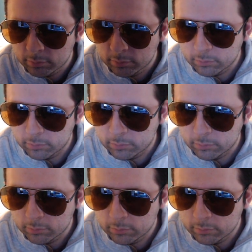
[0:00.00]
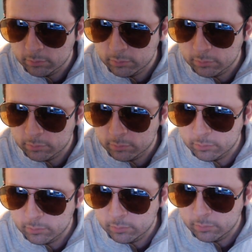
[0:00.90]

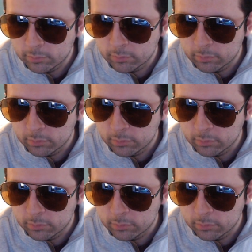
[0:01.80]
(no one is talking)